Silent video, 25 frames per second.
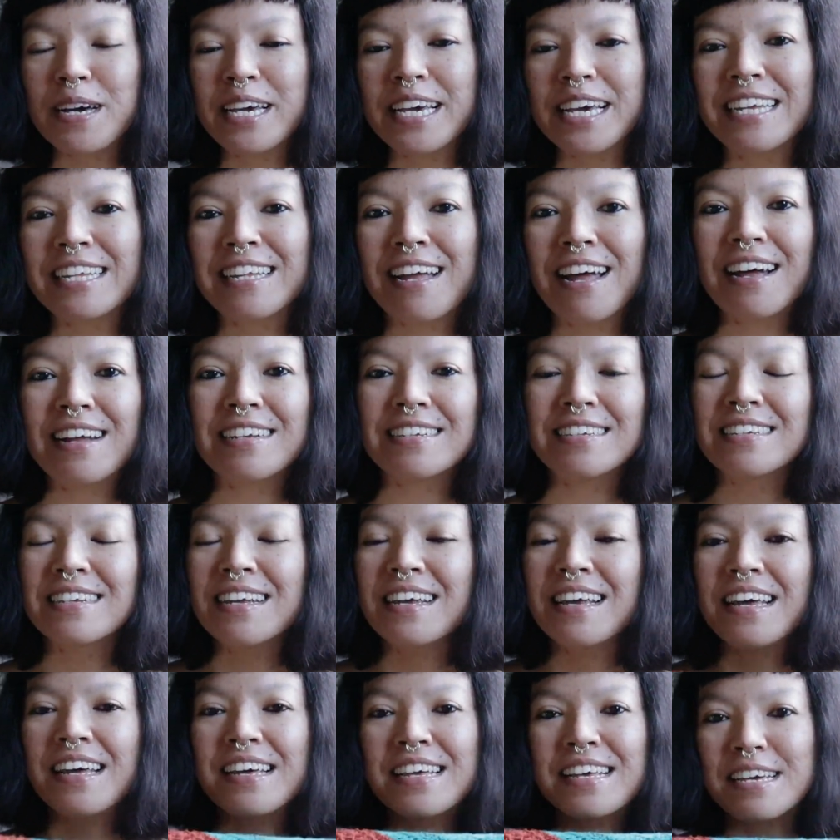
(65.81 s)
I cannot
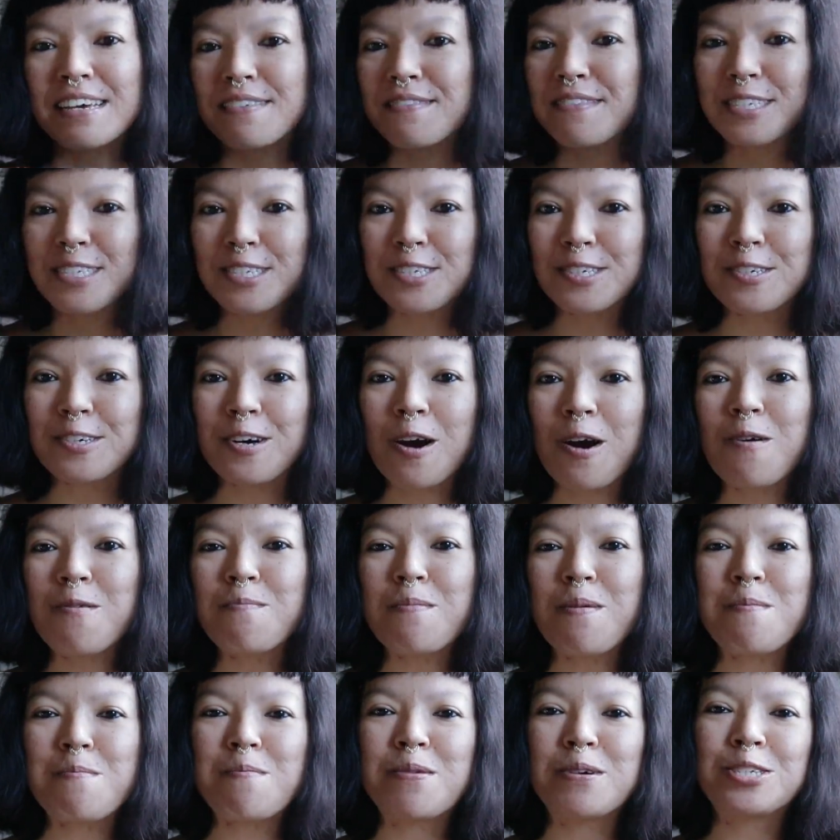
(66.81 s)
give it to
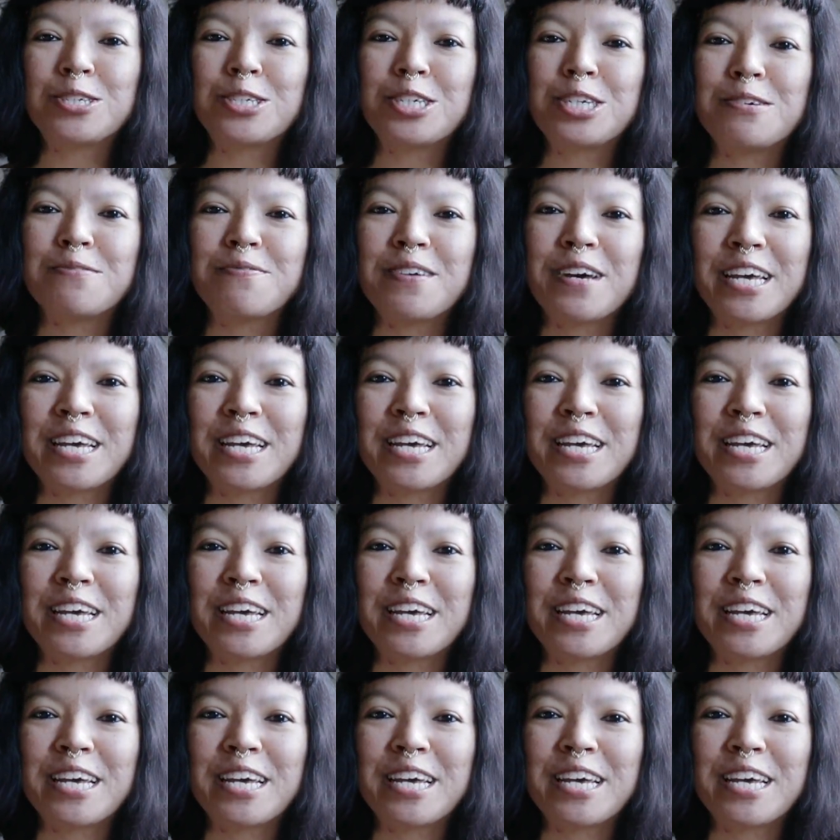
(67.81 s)
gold membership.